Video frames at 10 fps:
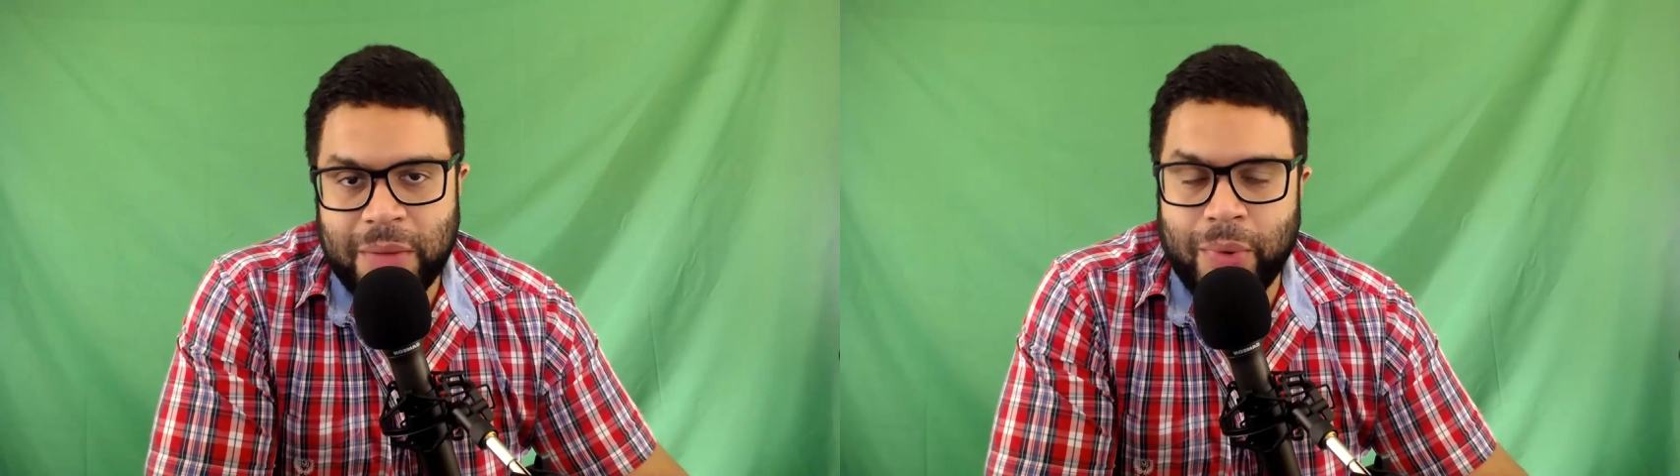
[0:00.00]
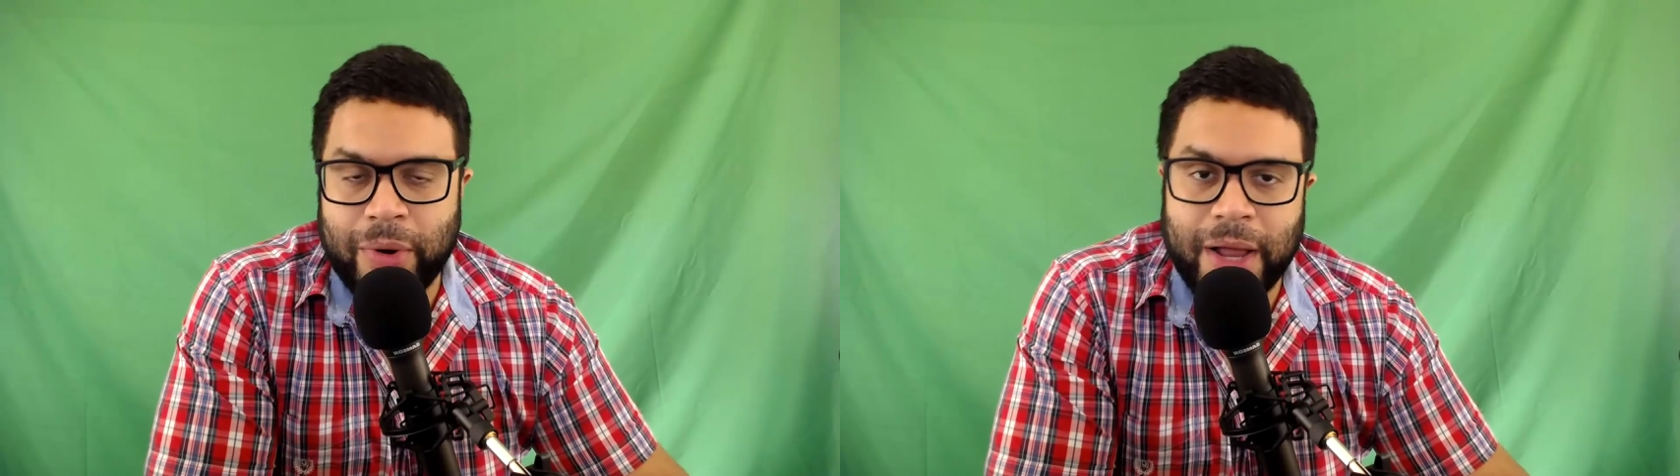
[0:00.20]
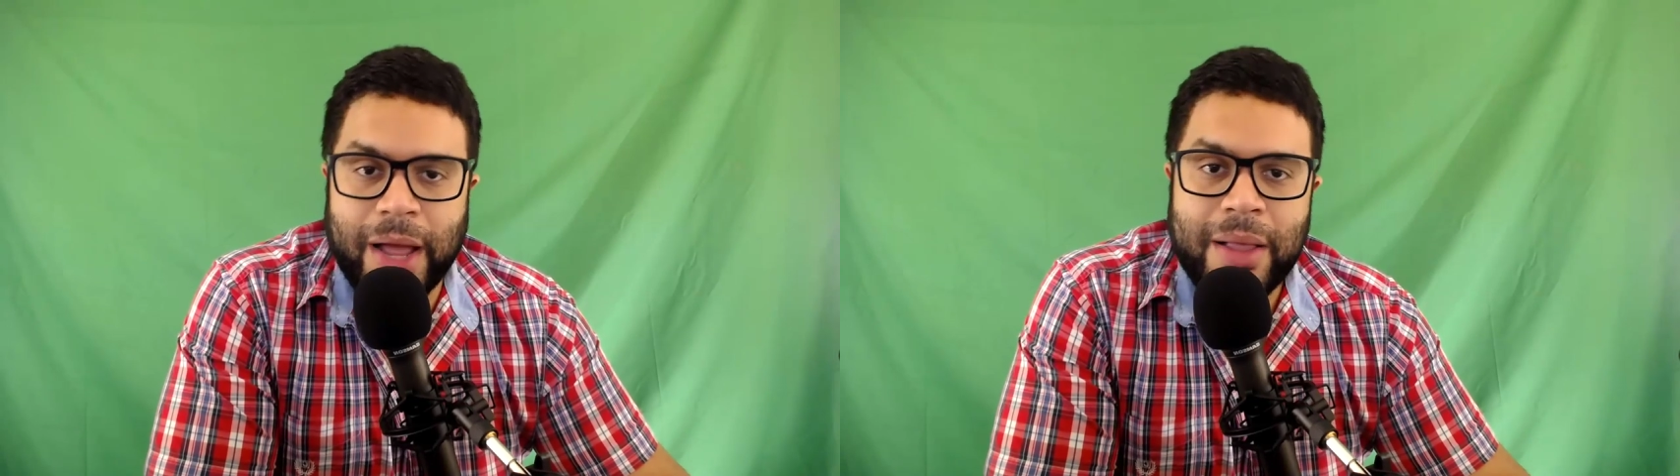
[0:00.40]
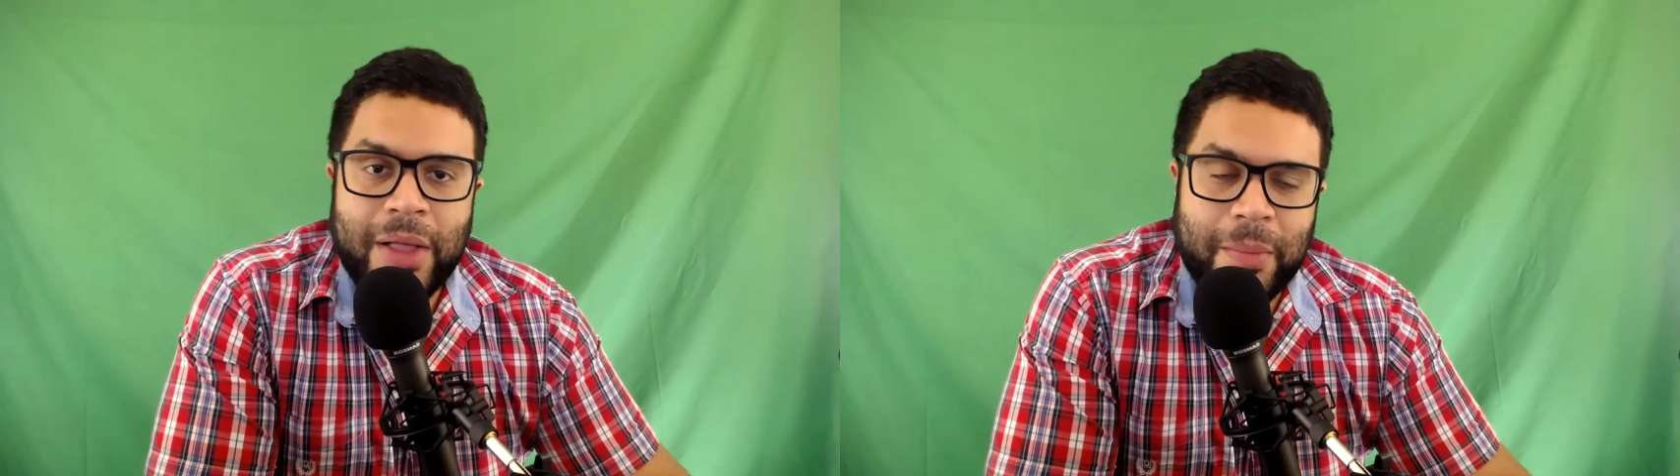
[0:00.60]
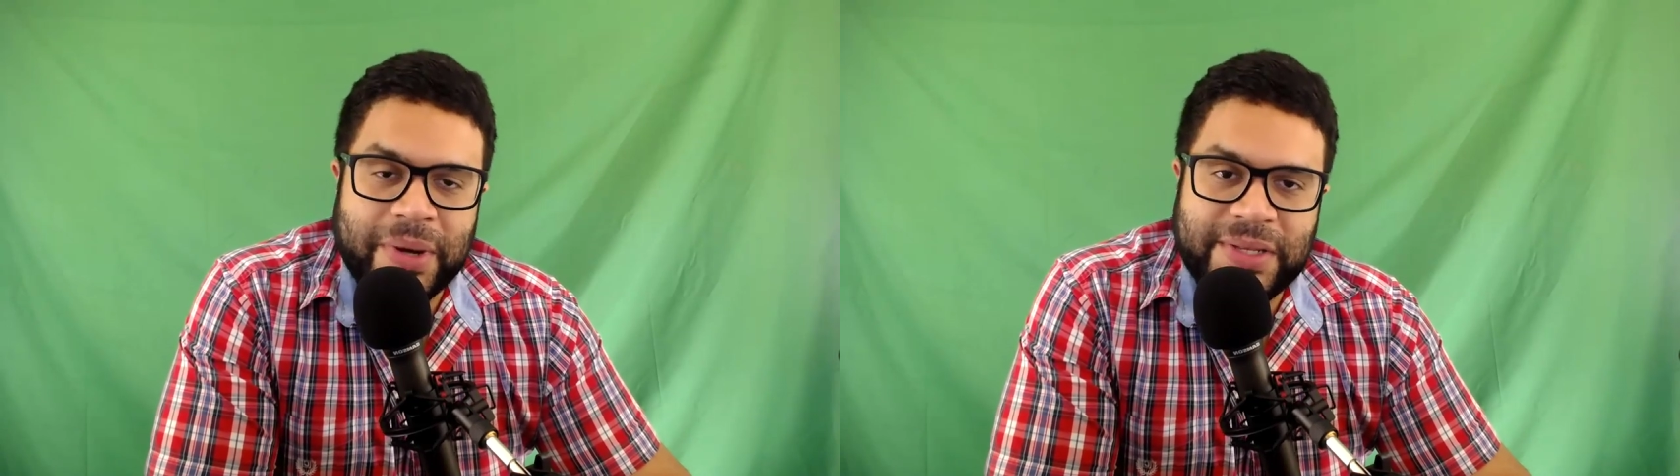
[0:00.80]
credible or not,
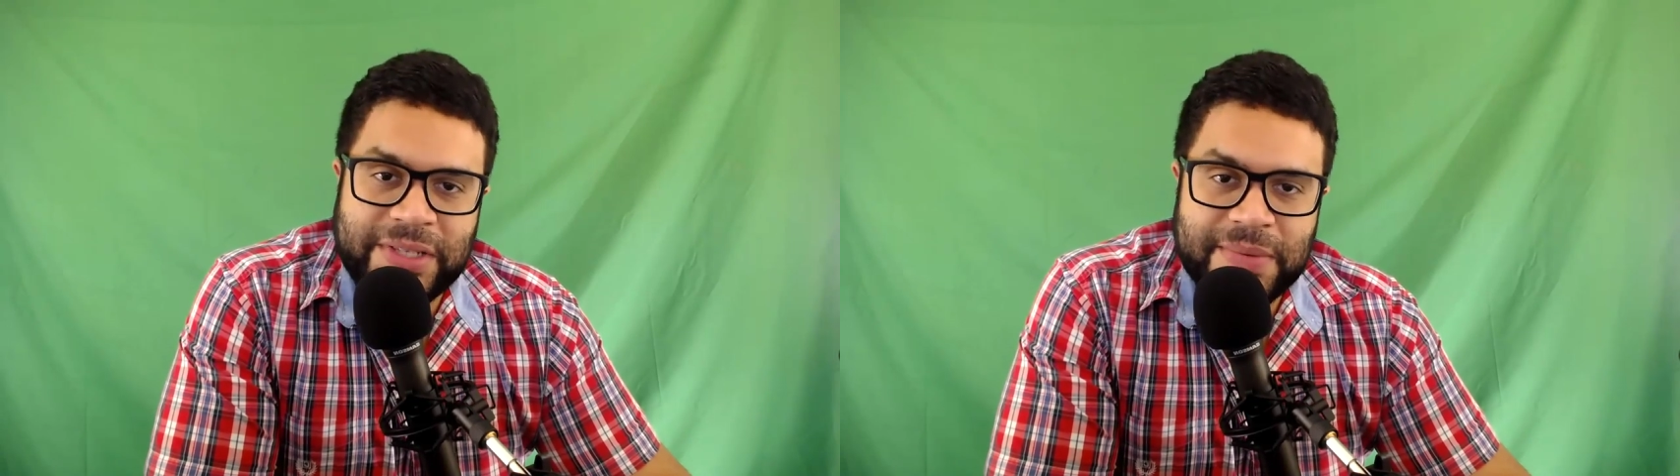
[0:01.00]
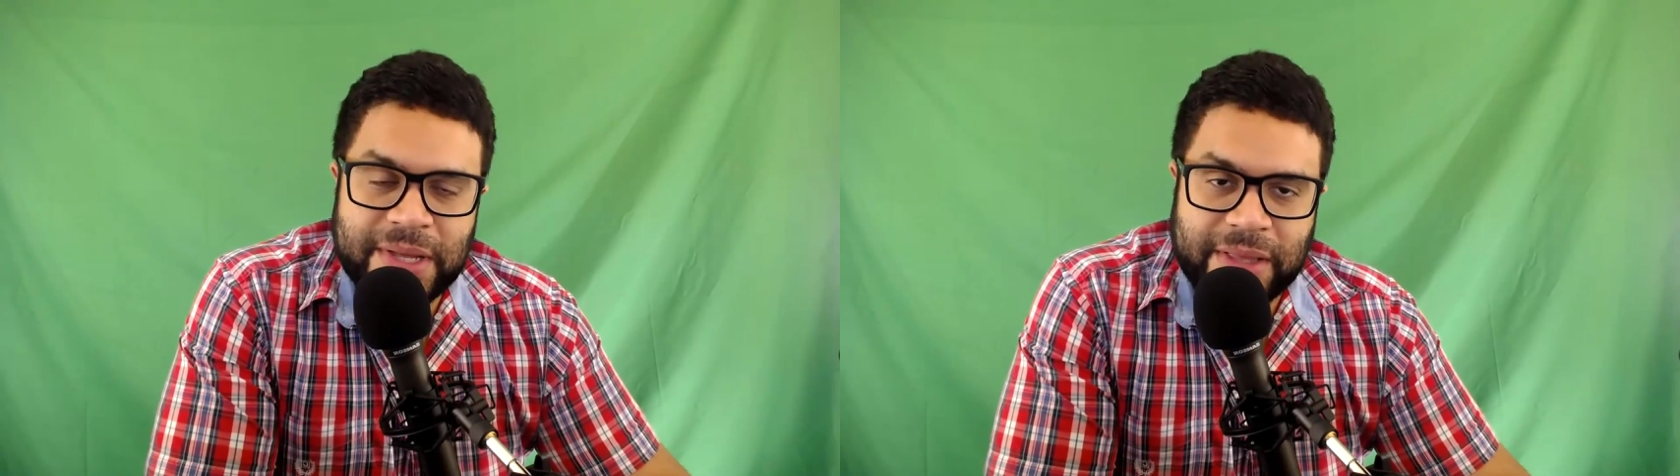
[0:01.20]
but it seems